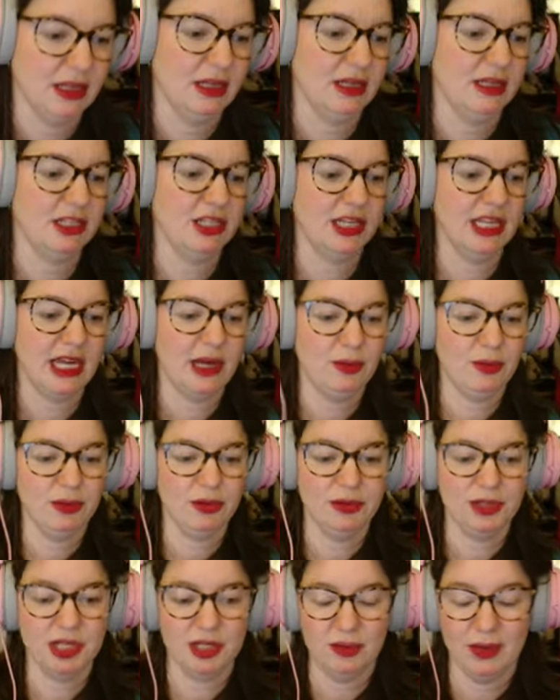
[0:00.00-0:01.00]
So yeah, we'll
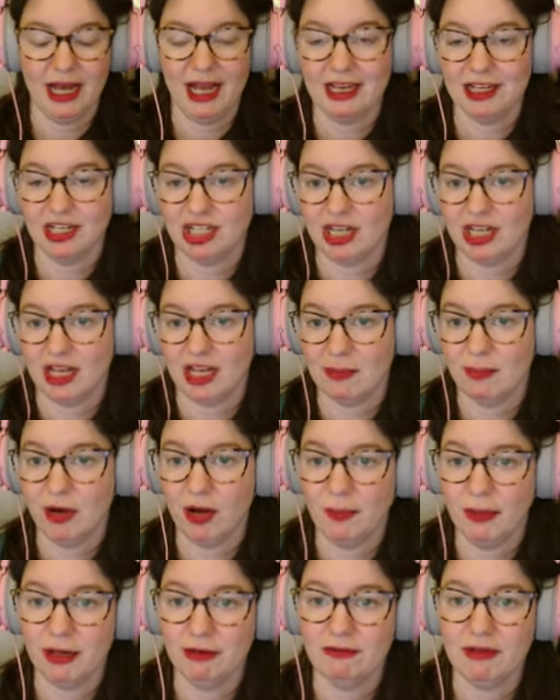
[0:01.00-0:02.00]
do a hashtag
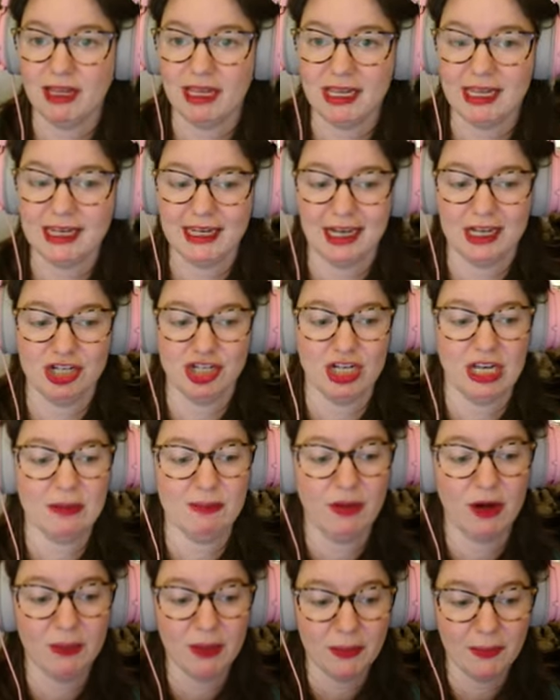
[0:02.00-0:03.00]
Poppy raid, hashtag
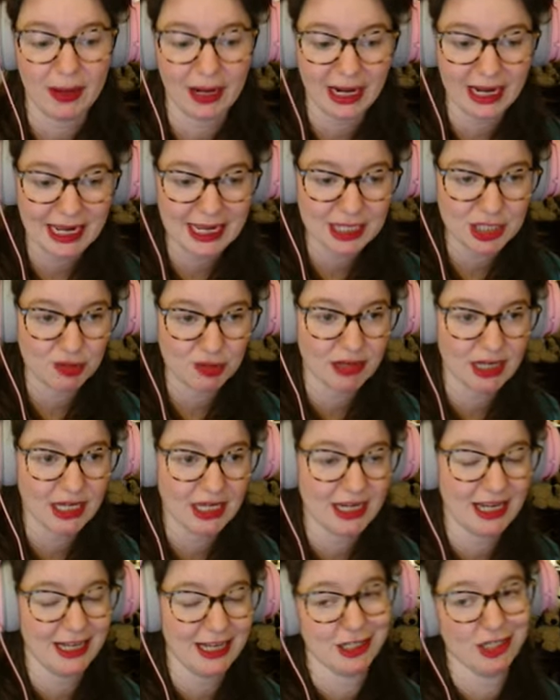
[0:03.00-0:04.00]
Poppy plays
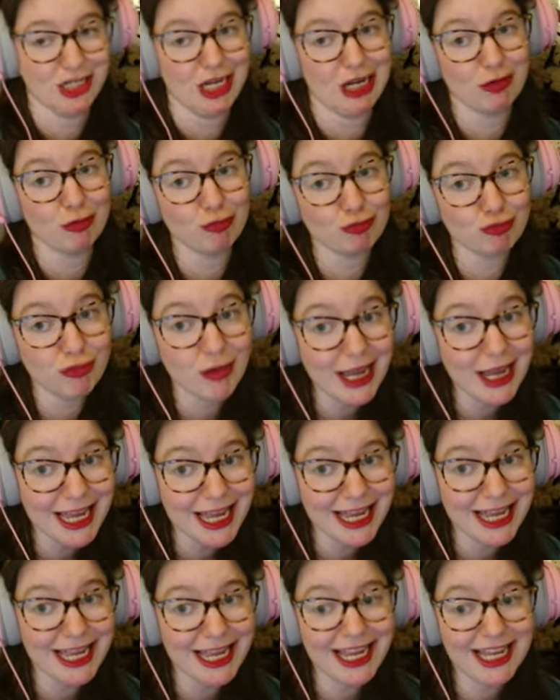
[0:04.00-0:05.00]
raid, hashtag
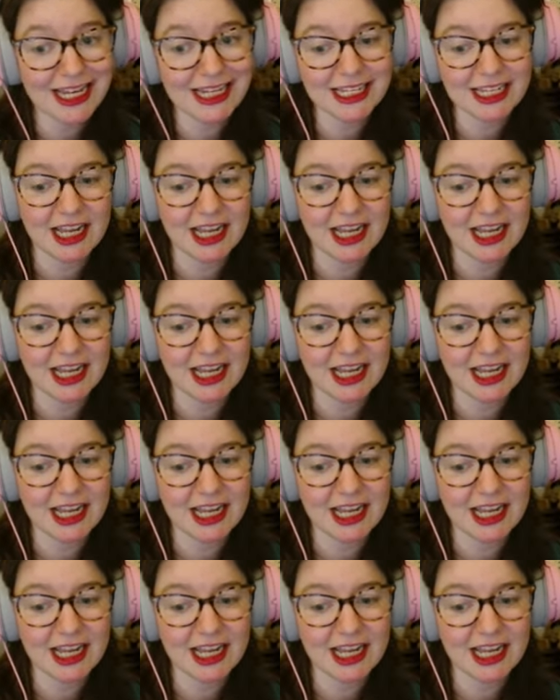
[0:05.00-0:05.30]
raid.